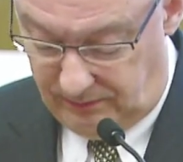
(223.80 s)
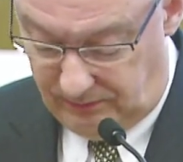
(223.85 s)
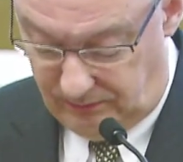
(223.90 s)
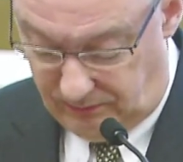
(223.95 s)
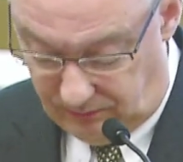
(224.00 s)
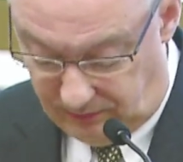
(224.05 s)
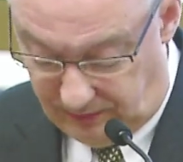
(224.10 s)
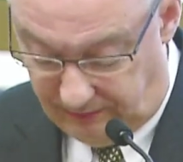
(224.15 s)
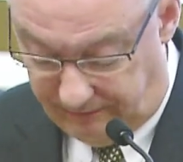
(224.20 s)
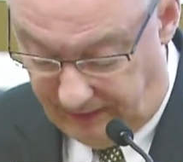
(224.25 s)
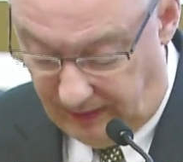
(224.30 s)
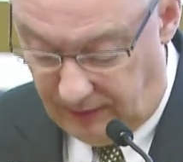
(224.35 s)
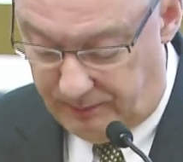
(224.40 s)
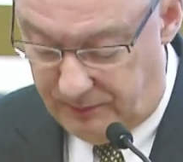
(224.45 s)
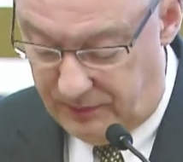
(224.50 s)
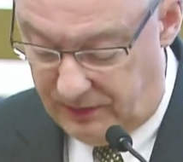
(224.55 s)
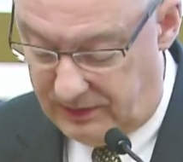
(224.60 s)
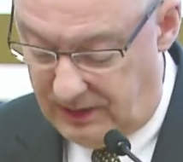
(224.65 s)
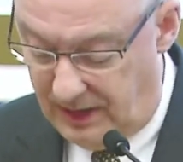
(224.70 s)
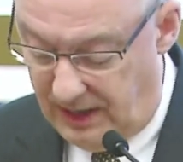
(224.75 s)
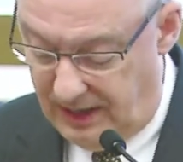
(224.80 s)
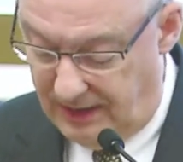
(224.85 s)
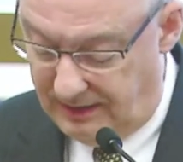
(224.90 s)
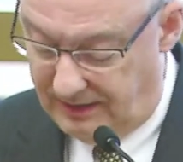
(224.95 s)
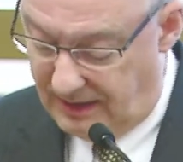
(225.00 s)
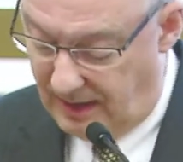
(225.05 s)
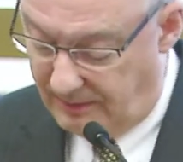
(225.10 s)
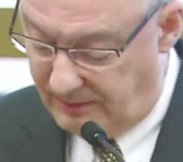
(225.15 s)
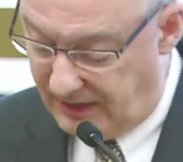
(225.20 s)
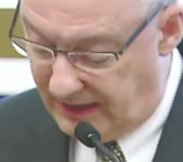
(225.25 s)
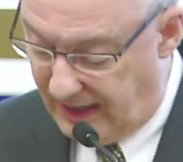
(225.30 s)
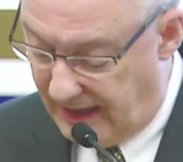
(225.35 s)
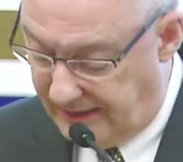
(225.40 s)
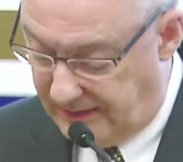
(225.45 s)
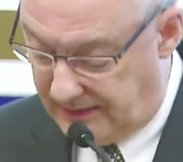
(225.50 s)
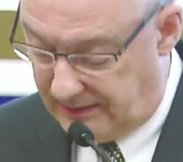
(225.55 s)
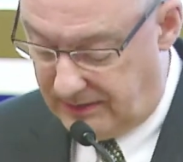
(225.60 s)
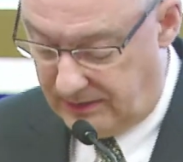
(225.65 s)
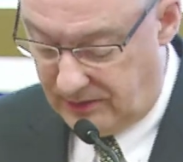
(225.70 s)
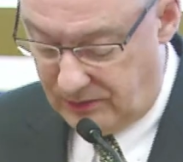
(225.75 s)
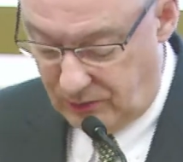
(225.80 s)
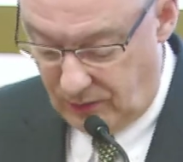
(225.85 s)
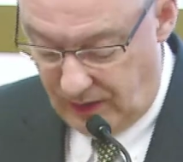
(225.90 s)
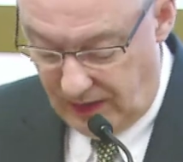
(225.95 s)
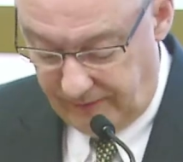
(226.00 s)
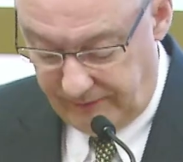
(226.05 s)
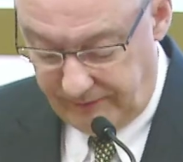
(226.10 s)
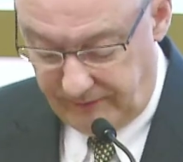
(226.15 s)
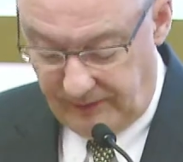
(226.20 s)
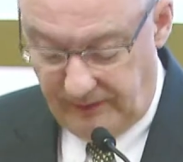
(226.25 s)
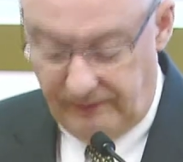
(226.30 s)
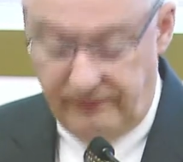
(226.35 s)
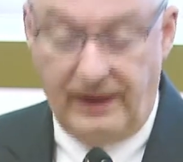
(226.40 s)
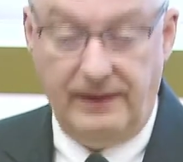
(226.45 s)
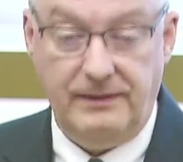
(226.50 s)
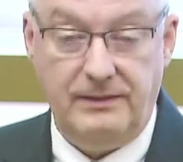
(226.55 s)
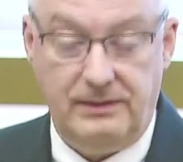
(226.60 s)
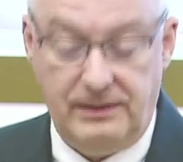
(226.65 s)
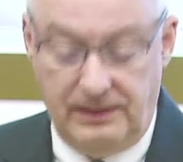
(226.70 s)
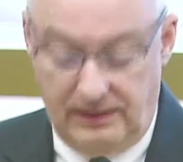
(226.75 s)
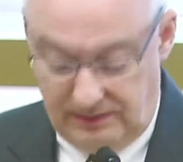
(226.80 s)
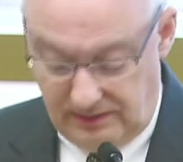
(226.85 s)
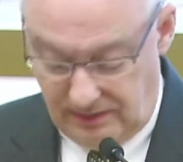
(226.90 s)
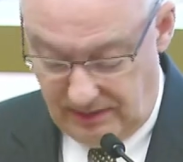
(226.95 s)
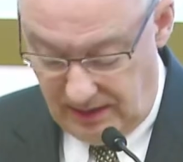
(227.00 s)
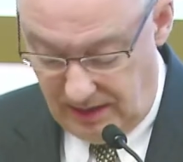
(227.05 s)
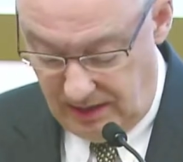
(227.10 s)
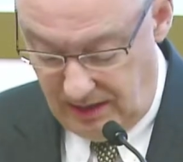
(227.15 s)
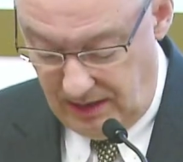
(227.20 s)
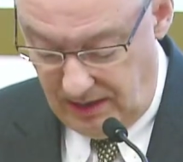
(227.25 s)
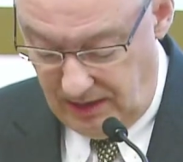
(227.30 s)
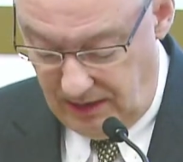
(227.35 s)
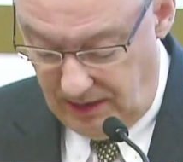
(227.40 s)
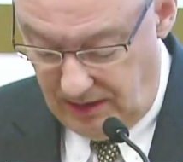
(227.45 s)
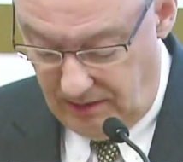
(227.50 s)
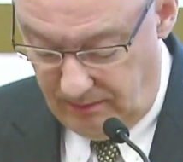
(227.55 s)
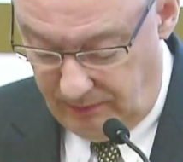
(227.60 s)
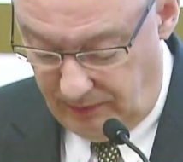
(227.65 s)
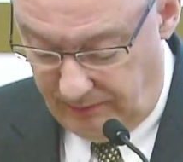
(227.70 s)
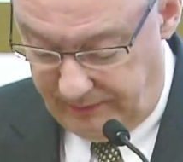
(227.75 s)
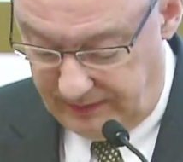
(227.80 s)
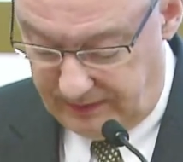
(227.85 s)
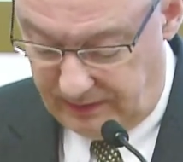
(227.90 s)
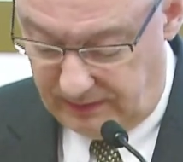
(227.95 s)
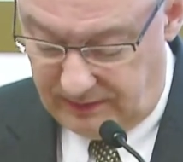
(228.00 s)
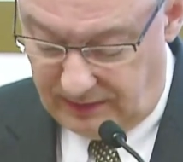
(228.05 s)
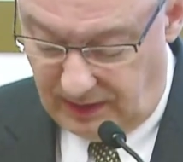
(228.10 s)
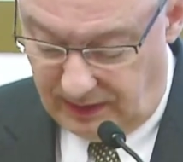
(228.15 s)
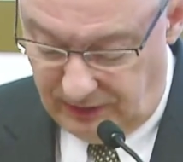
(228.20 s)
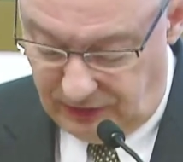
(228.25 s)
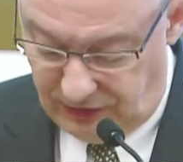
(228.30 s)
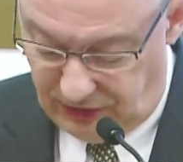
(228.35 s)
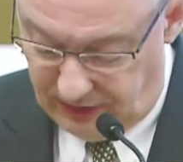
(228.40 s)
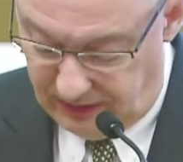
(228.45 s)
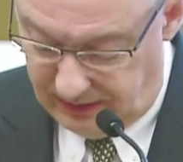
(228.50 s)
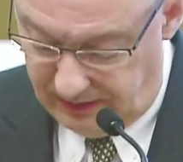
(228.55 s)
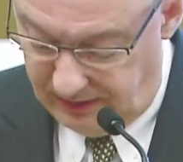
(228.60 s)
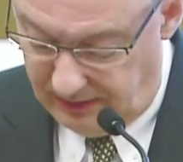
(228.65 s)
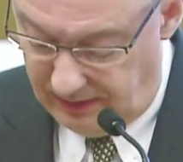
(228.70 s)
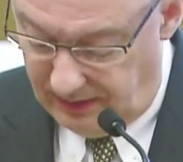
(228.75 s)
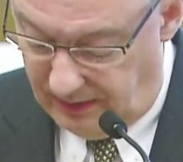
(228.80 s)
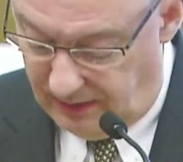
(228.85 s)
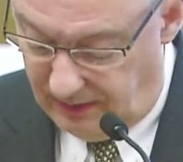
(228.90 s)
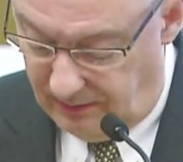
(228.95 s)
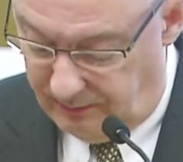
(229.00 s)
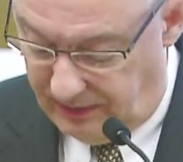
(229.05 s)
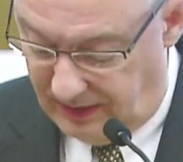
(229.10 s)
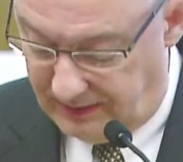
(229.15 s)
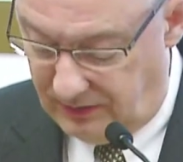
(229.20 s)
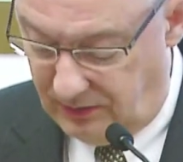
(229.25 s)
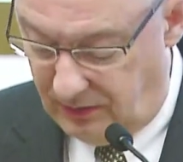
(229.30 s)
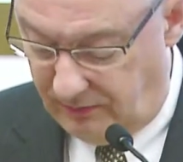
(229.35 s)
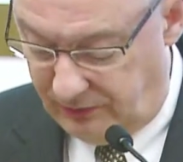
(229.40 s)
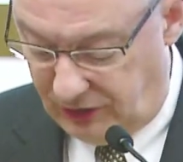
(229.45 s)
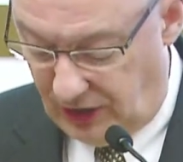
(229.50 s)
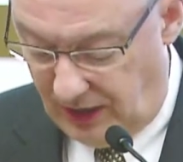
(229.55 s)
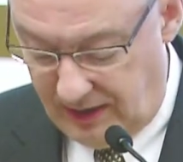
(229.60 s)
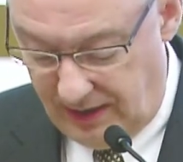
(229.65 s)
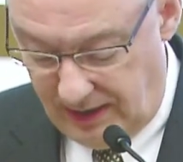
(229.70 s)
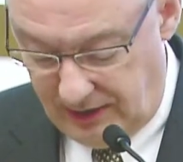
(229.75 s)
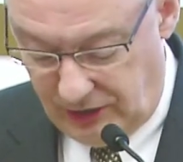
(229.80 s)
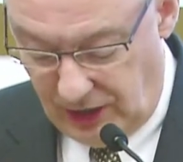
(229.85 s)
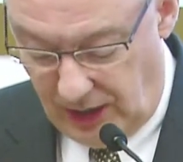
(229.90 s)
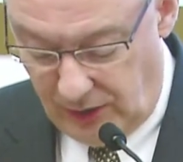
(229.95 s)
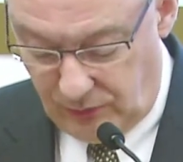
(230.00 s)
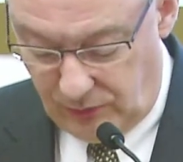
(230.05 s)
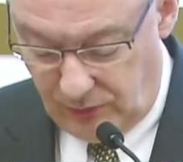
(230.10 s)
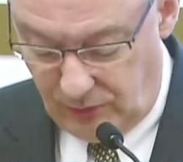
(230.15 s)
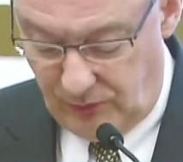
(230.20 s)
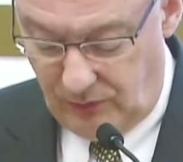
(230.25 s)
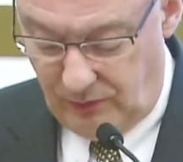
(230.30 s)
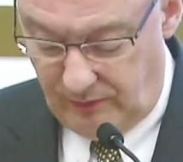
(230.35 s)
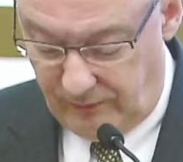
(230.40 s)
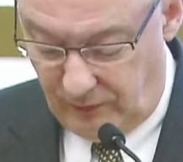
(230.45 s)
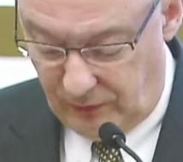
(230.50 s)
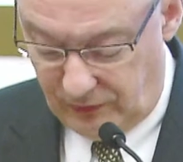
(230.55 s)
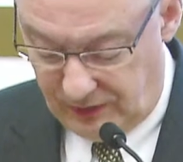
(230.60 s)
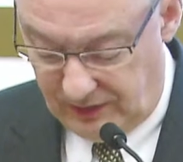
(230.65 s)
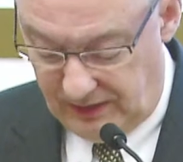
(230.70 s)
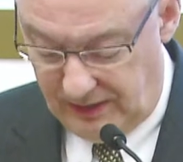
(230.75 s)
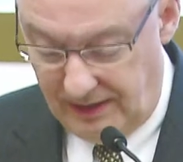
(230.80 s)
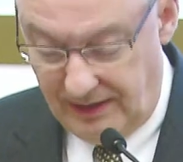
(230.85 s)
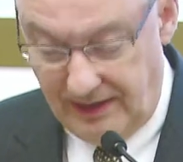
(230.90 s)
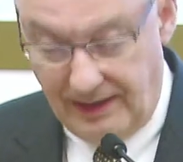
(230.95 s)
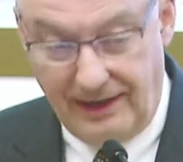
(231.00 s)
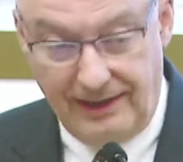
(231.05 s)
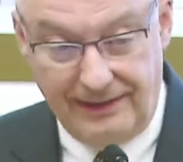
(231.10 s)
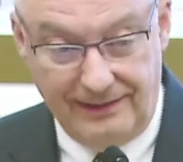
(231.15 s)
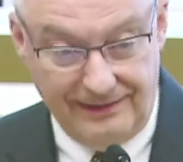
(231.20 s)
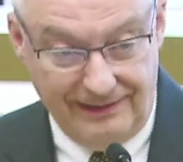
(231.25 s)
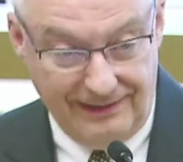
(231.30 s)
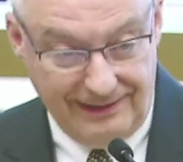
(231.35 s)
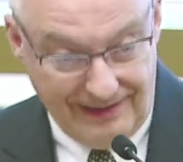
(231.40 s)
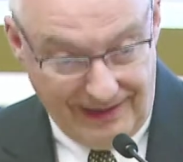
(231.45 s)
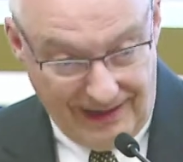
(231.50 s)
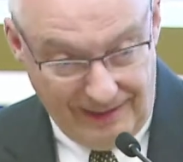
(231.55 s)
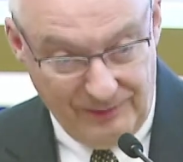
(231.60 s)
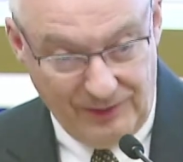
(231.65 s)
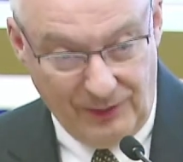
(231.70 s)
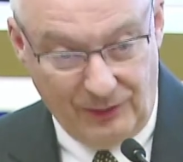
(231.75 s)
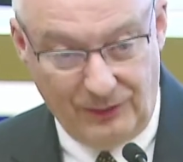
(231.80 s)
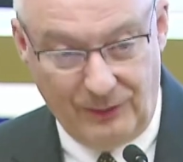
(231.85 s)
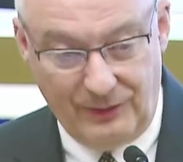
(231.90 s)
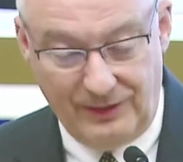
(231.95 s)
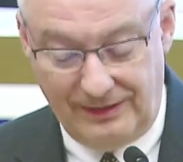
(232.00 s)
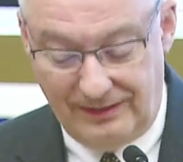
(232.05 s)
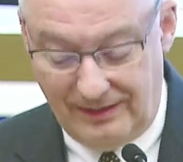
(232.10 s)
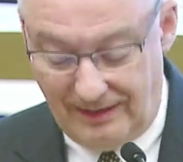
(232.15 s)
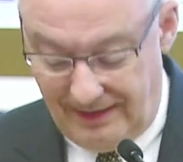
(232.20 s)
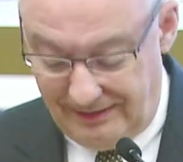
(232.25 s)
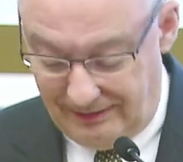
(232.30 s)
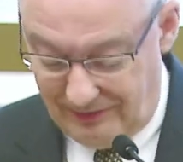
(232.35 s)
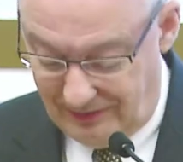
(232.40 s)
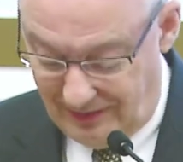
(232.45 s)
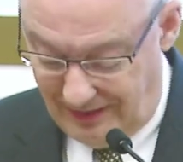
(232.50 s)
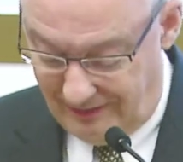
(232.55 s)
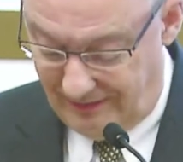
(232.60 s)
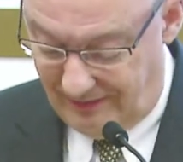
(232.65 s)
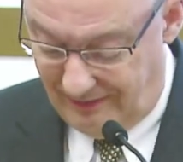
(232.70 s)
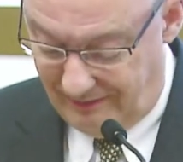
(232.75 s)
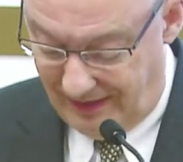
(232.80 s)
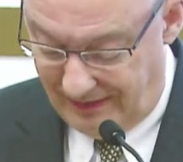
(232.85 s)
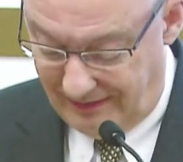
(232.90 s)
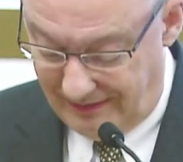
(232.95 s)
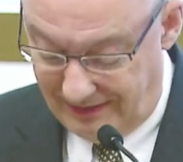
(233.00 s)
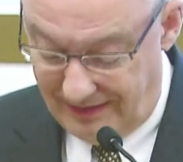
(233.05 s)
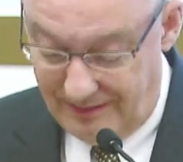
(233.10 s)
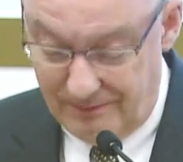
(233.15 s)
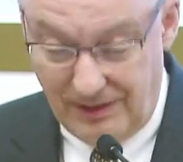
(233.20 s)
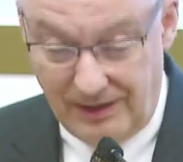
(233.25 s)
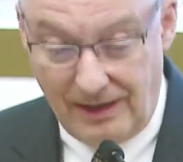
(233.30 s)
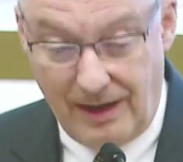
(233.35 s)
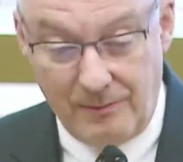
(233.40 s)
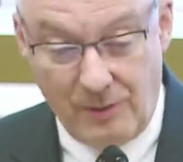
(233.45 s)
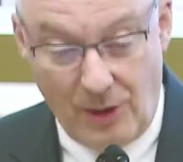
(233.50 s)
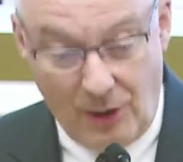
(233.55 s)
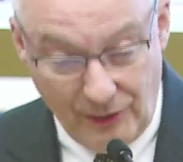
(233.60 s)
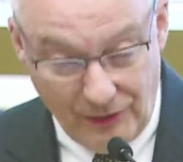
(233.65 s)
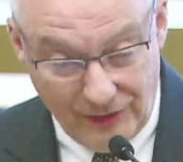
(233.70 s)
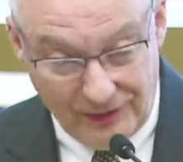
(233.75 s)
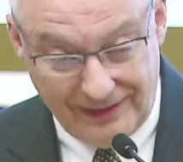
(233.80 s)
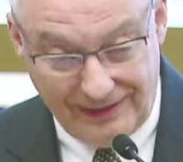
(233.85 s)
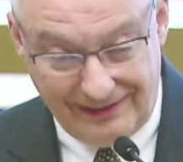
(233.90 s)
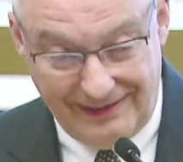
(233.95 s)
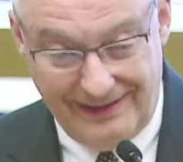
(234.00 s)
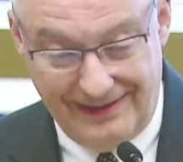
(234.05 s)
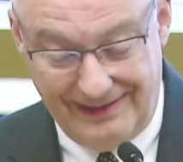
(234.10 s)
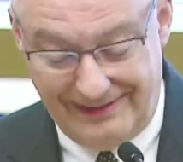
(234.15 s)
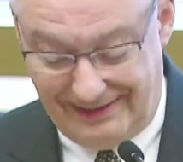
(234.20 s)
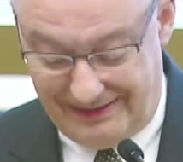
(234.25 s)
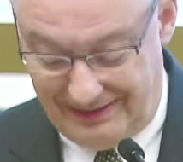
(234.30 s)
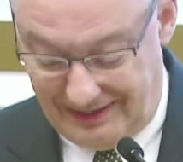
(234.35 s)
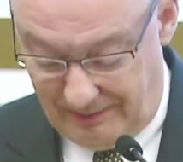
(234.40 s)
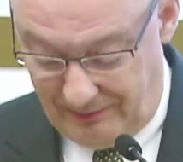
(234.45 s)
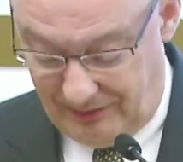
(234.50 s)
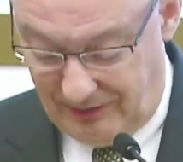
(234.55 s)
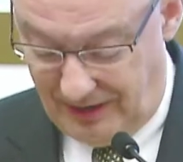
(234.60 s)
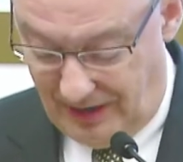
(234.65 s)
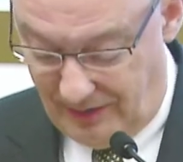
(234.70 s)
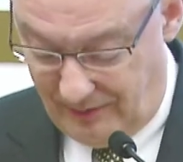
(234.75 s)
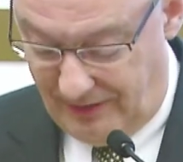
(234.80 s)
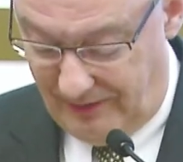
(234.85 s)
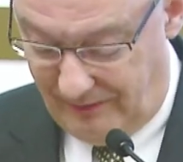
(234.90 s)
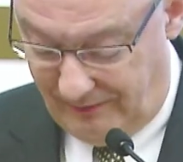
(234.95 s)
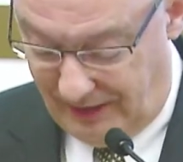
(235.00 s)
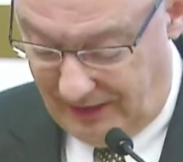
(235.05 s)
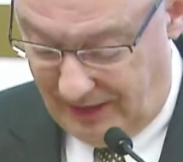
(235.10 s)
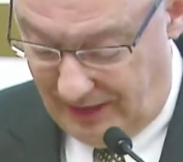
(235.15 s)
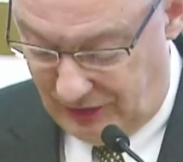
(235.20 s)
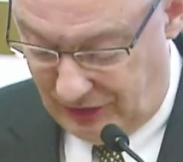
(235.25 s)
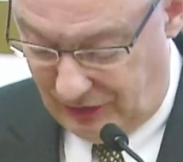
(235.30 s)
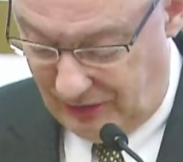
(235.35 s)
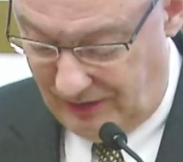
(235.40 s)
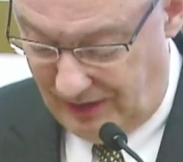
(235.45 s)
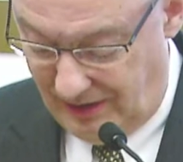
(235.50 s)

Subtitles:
development that I'm delighted to have invited here today Professor Zhang Jie, President of Shanghai Jiao Tong University, and I'm not only delighted to have invited him, but I'm honored that he has accepted our invitation